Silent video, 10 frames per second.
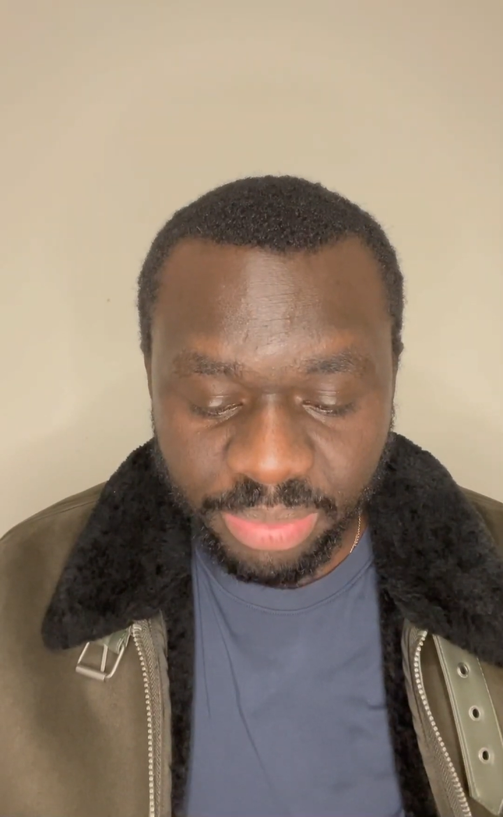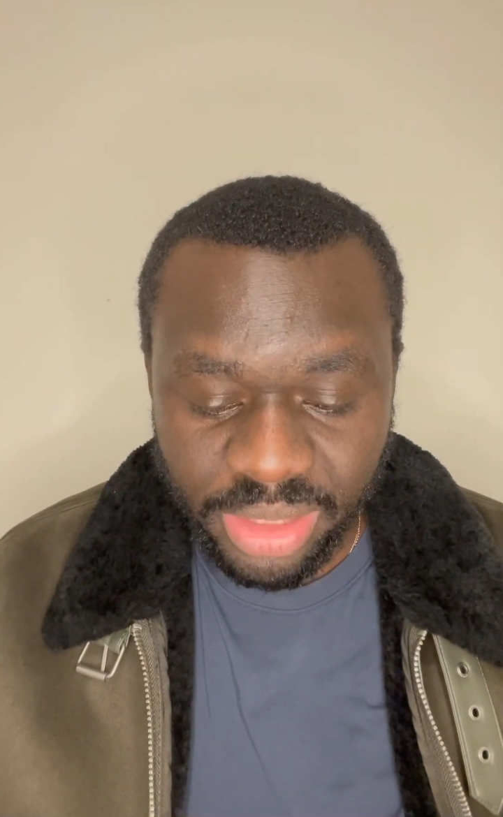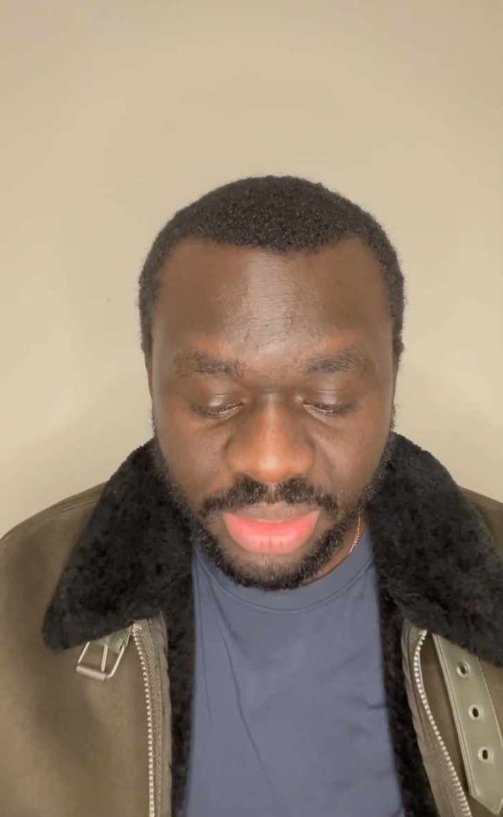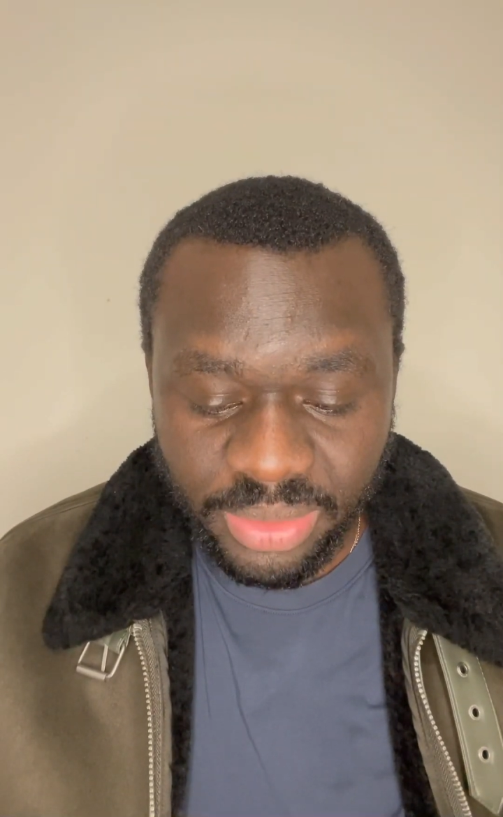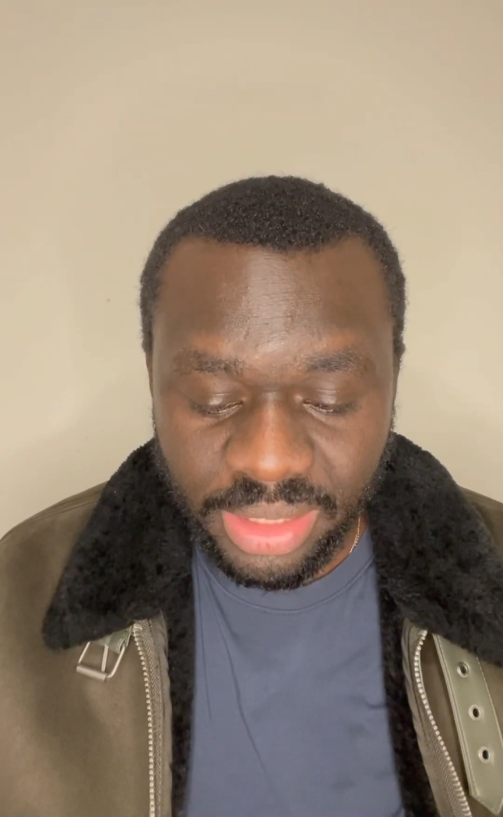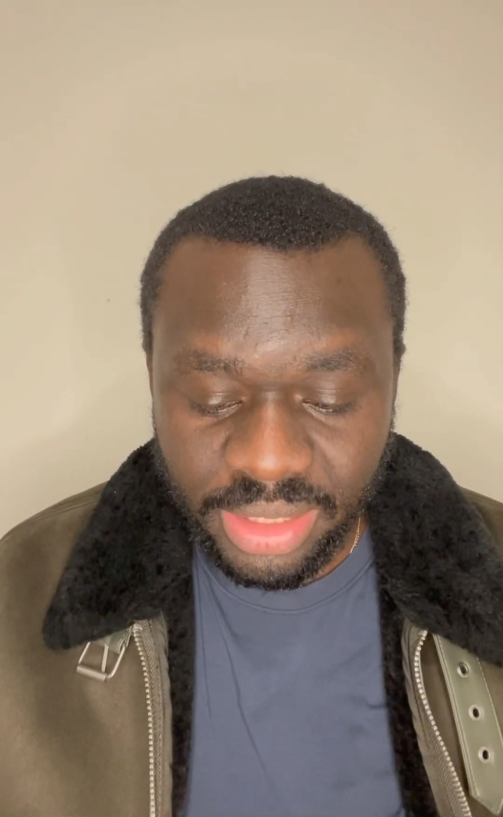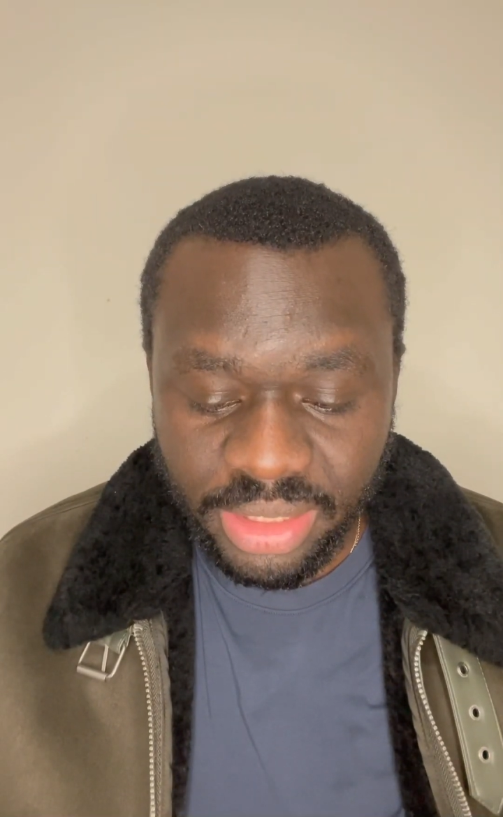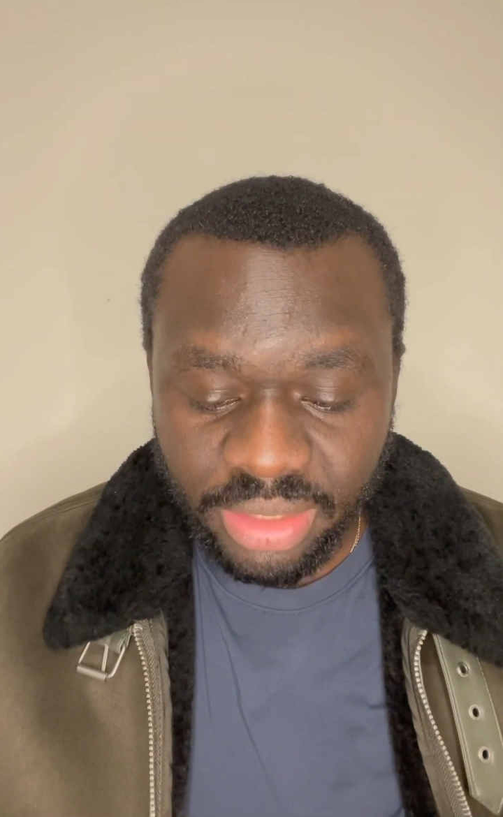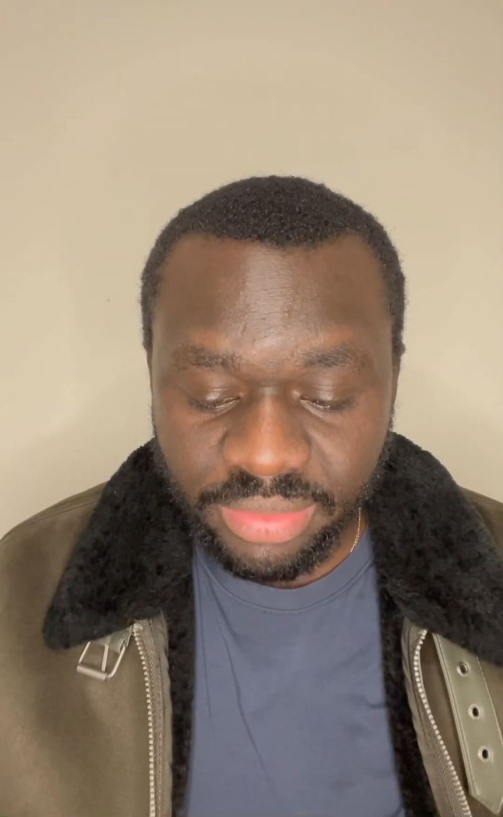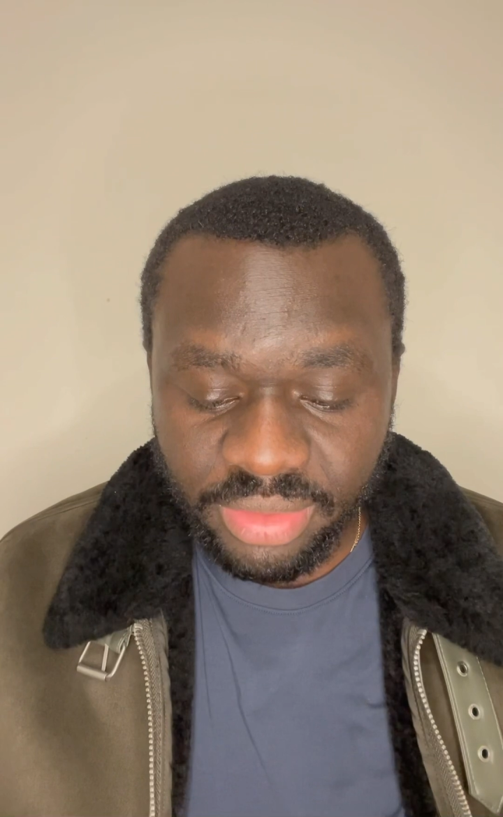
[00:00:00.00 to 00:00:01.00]
particularly
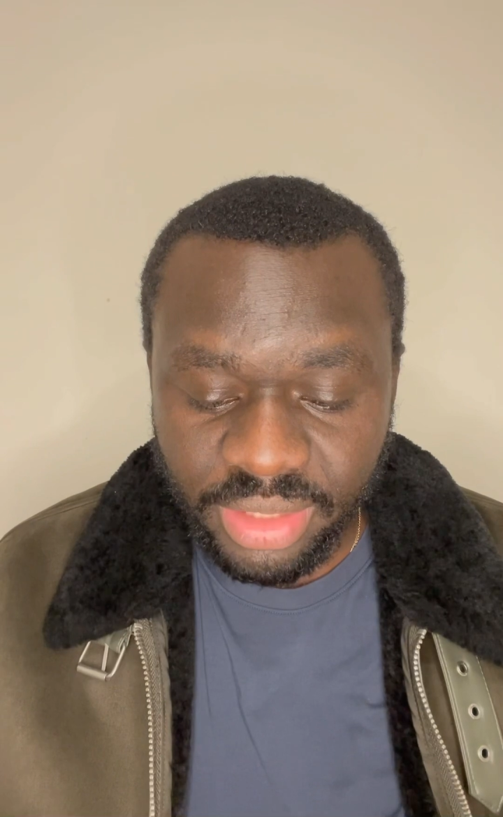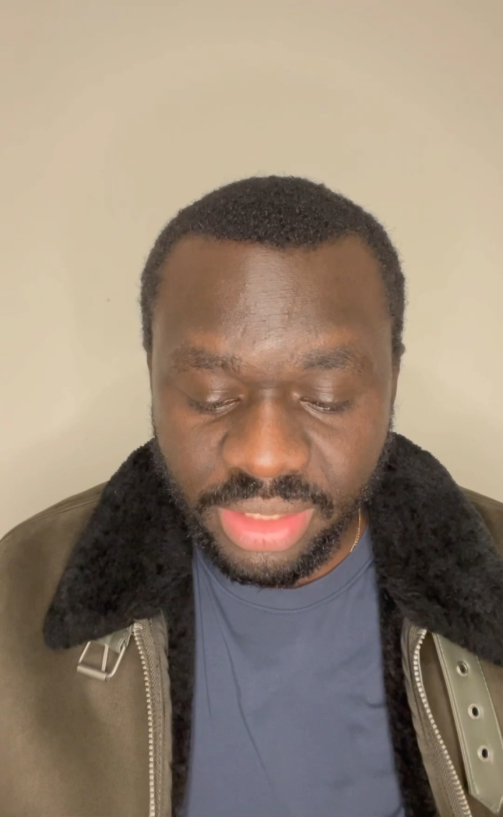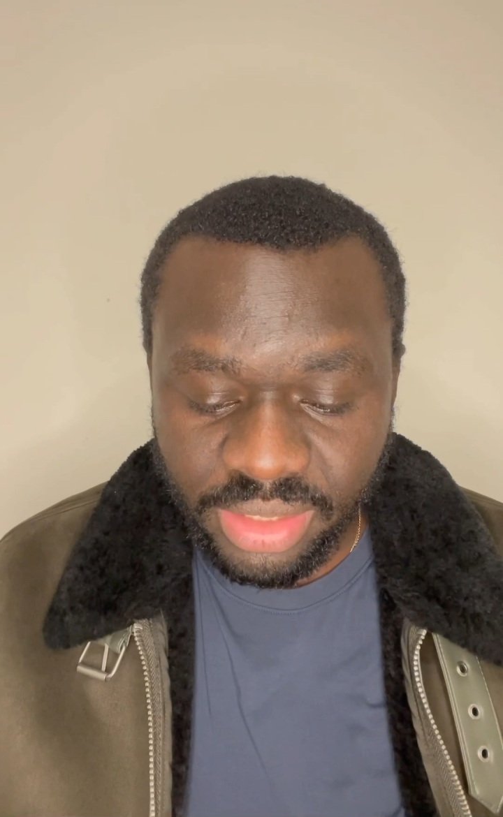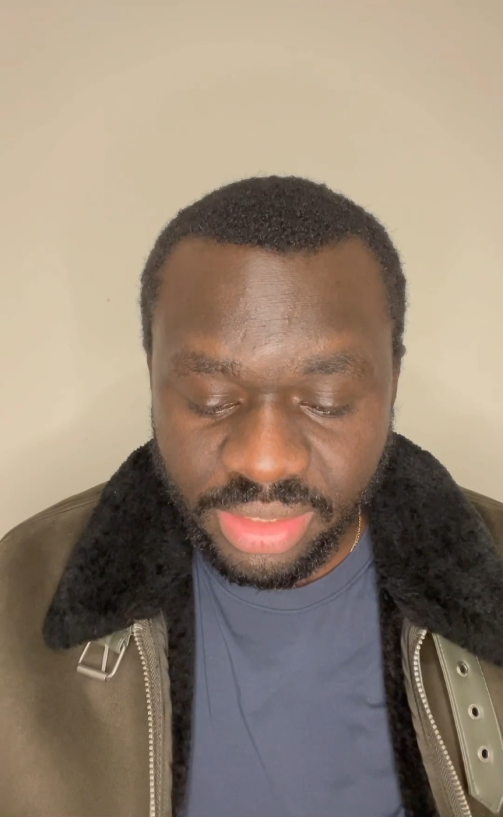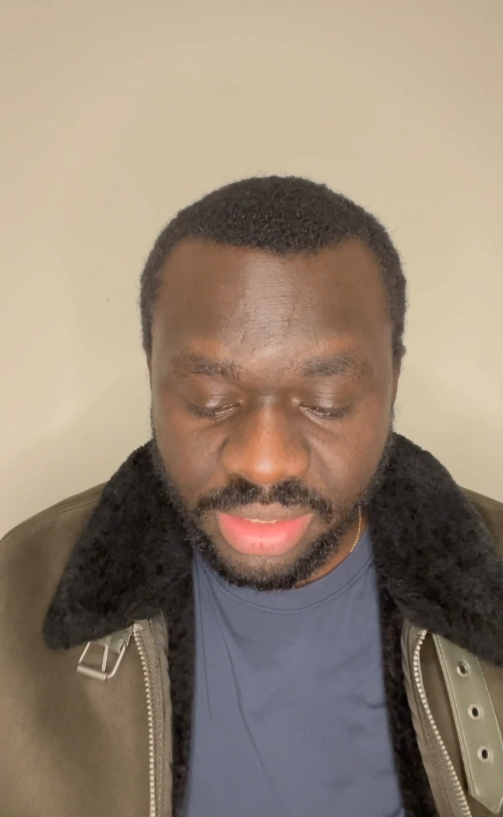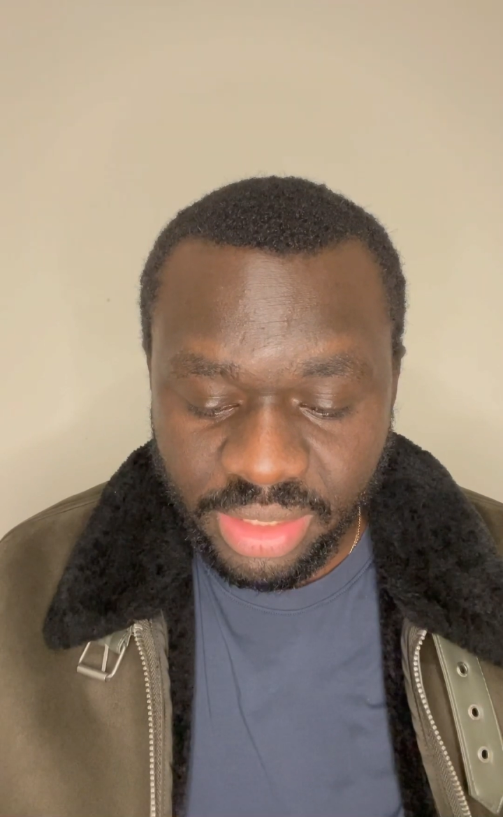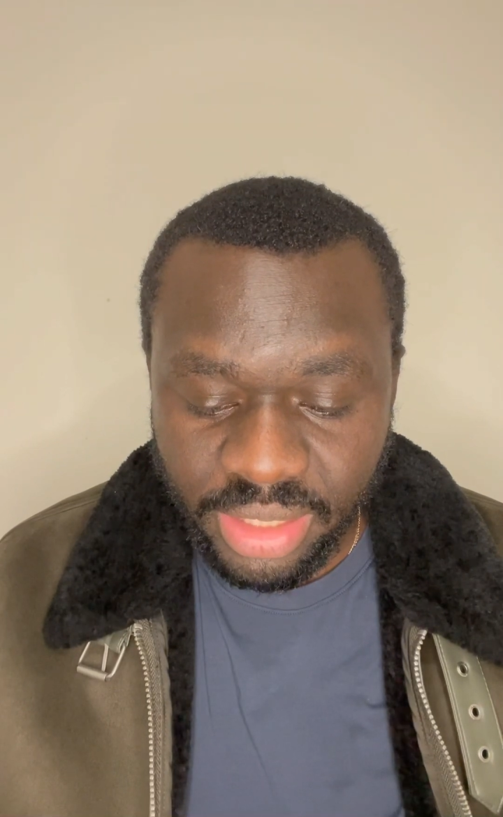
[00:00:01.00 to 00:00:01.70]
if these